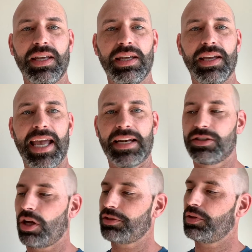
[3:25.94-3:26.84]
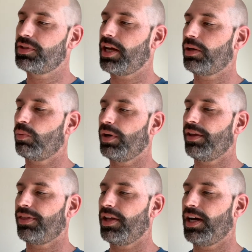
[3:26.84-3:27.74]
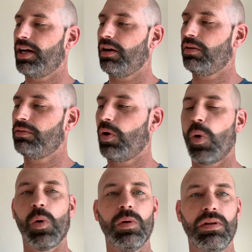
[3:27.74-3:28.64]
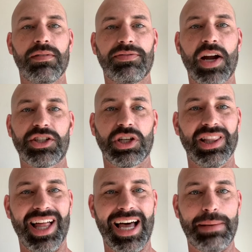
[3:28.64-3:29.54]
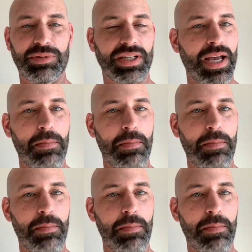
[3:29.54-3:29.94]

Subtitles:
And it's also done with whole, fresh limes.